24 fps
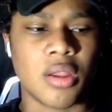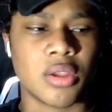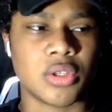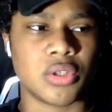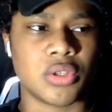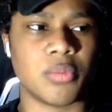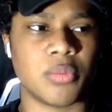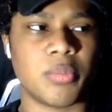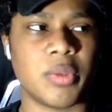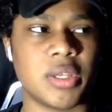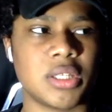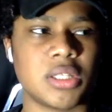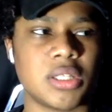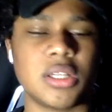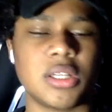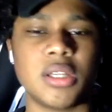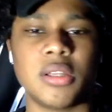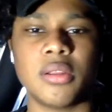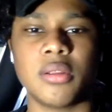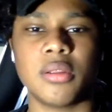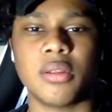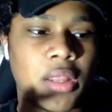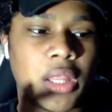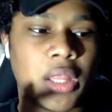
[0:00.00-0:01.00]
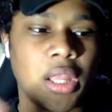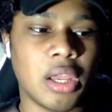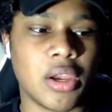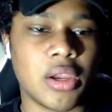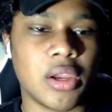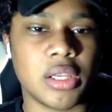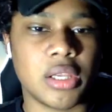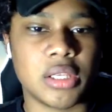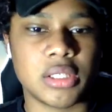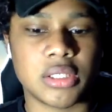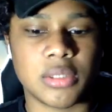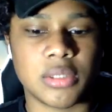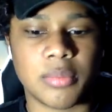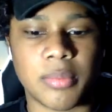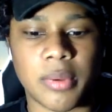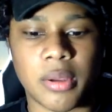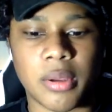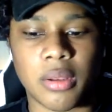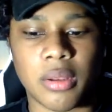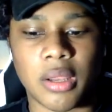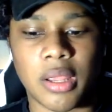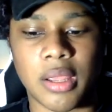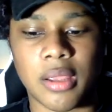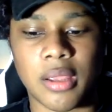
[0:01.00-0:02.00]
So basically, there is
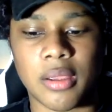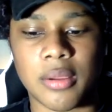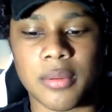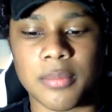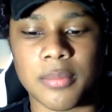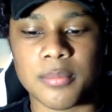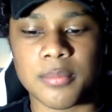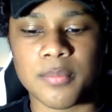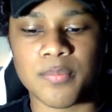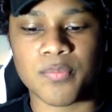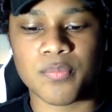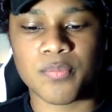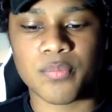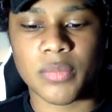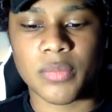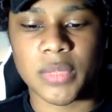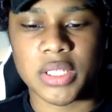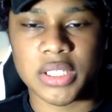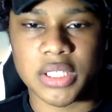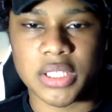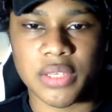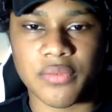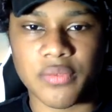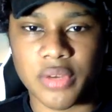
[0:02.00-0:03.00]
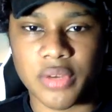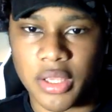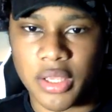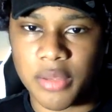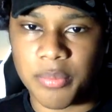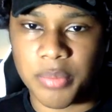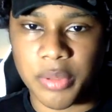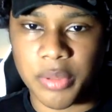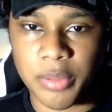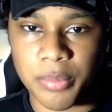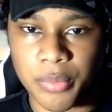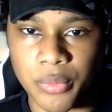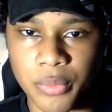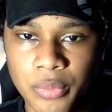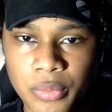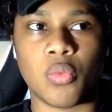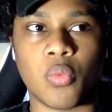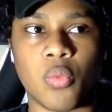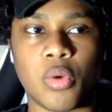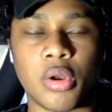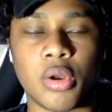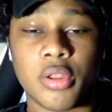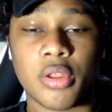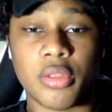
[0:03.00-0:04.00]
about like 7 or 8 people.
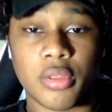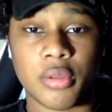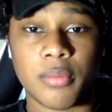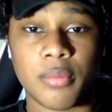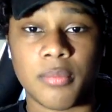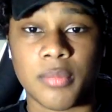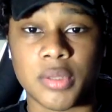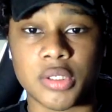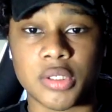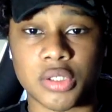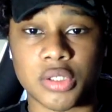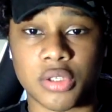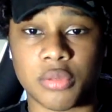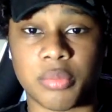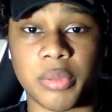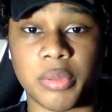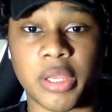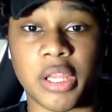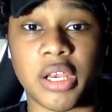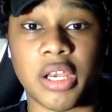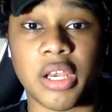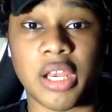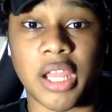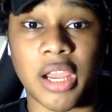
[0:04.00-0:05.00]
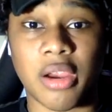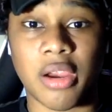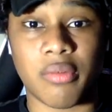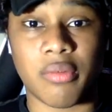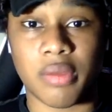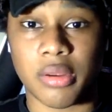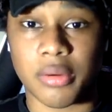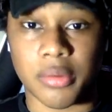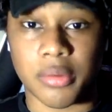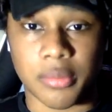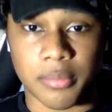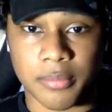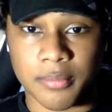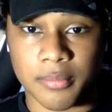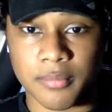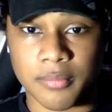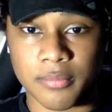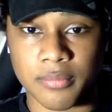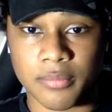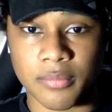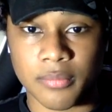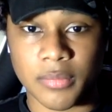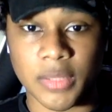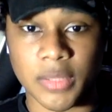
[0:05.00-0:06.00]
One of them is going to be a narrator,
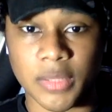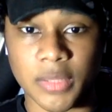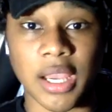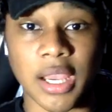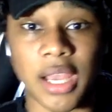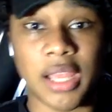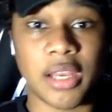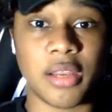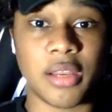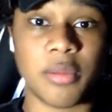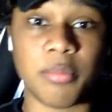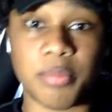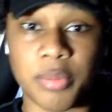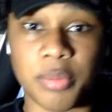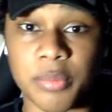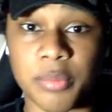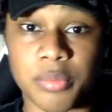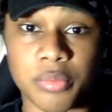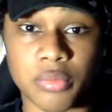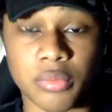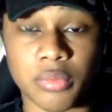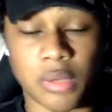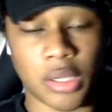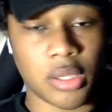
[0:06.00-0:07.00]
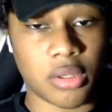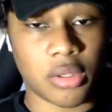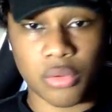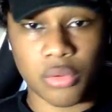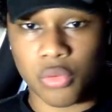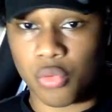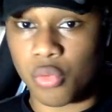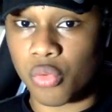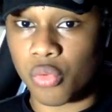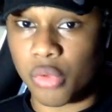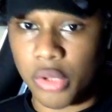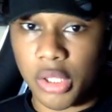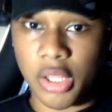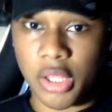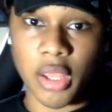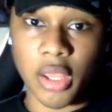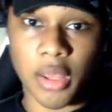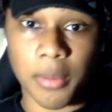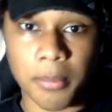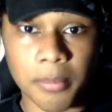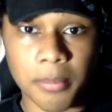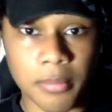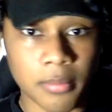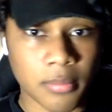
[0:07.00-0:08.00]
guiding people like through the
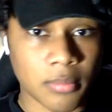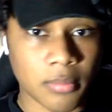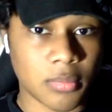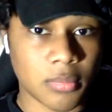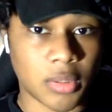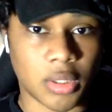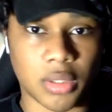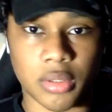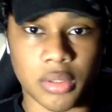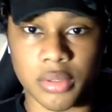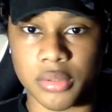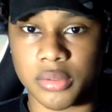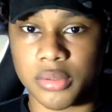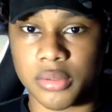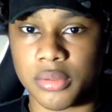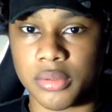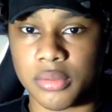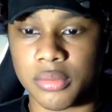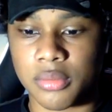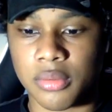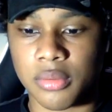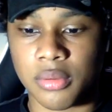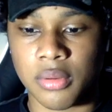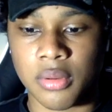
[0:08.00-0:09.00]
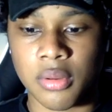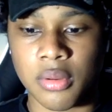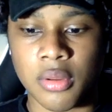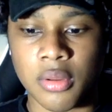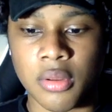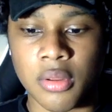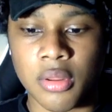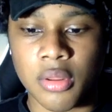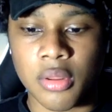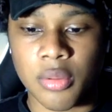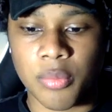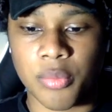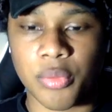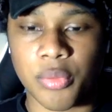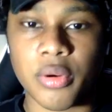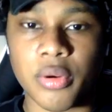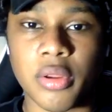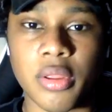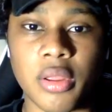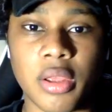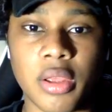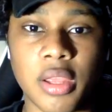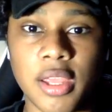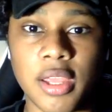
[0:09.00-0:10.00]
game, because the point
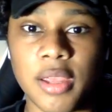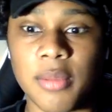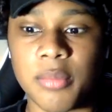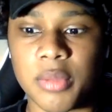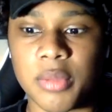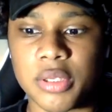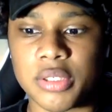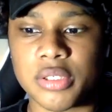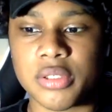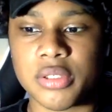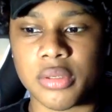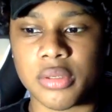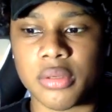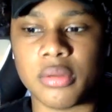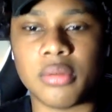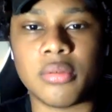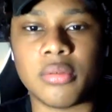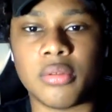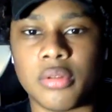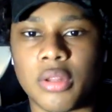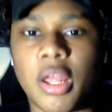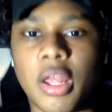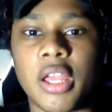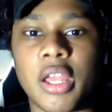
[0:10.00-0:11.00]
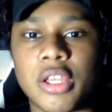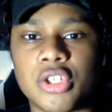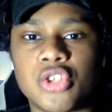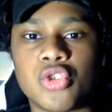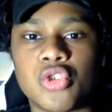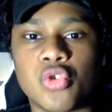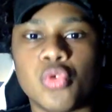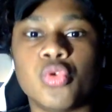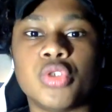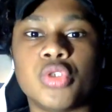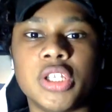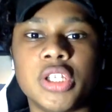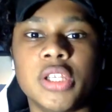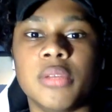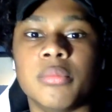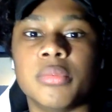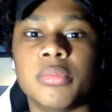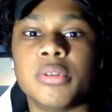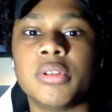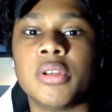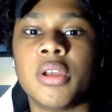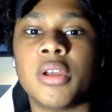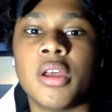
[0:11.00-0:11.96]
of the game is to, like, it's two teams.